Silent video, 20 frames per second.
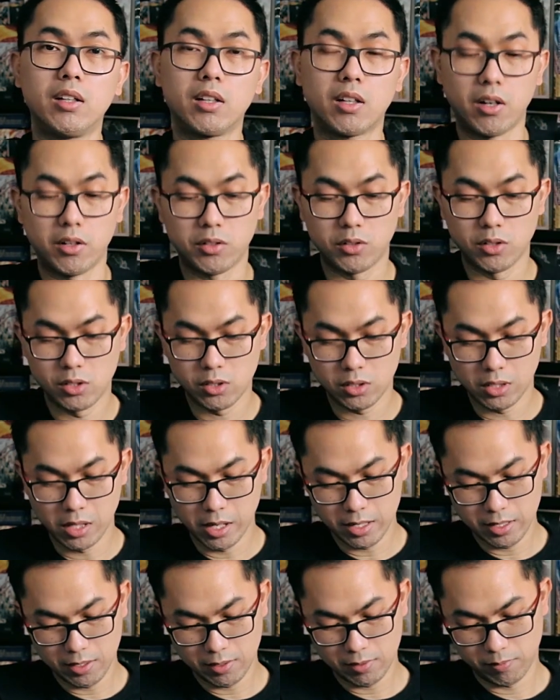cartridge
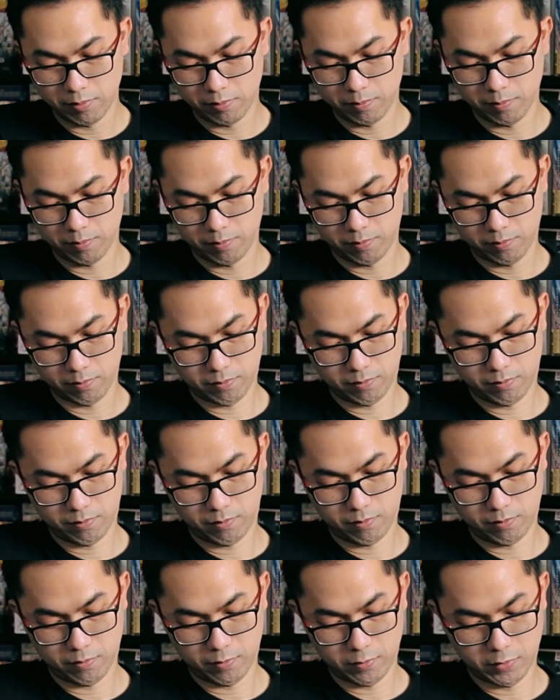slot is.
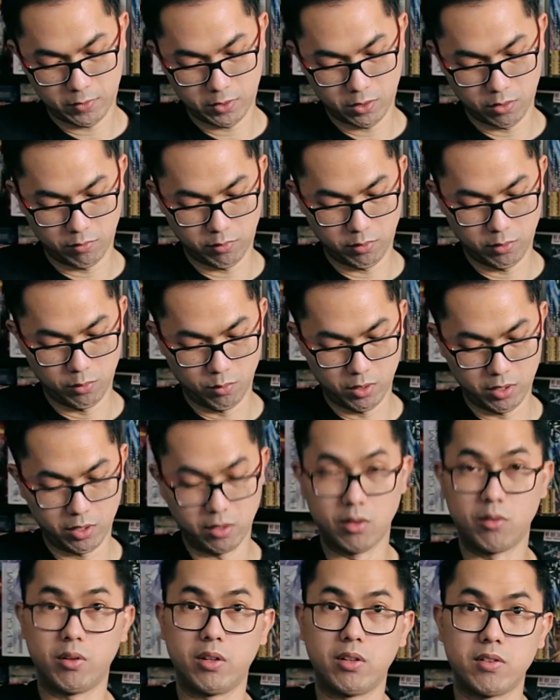So if you want to
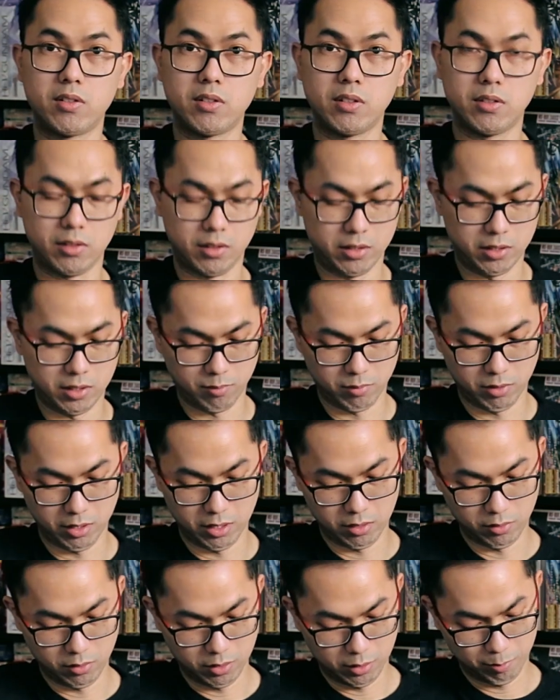know what your serial number
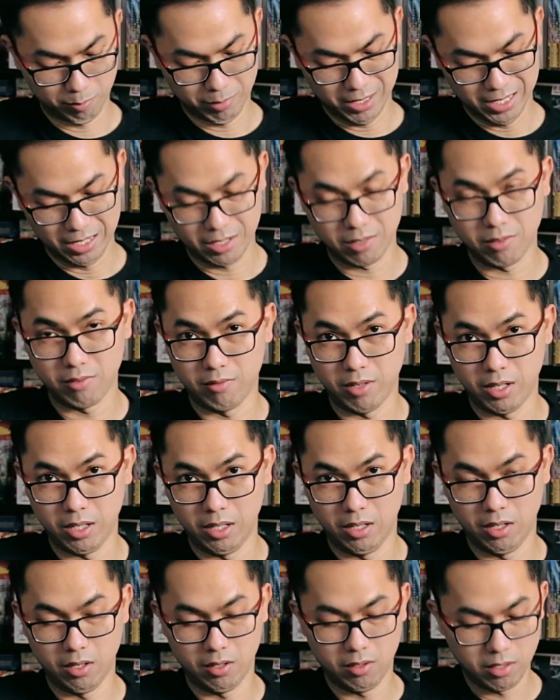is, you just peek right
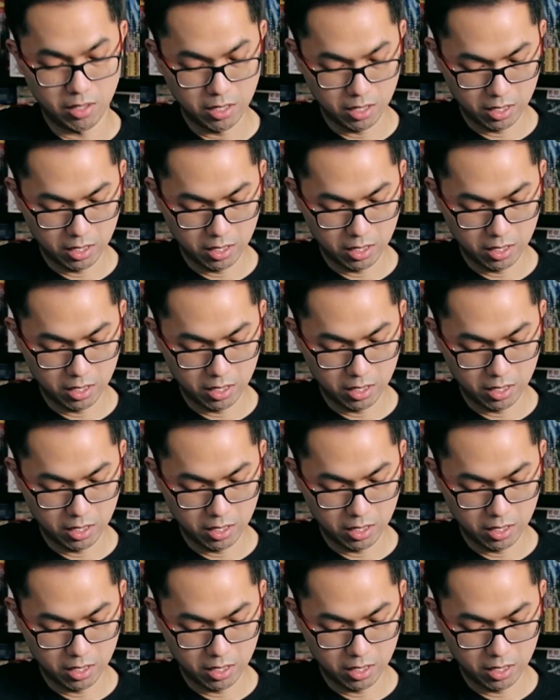here.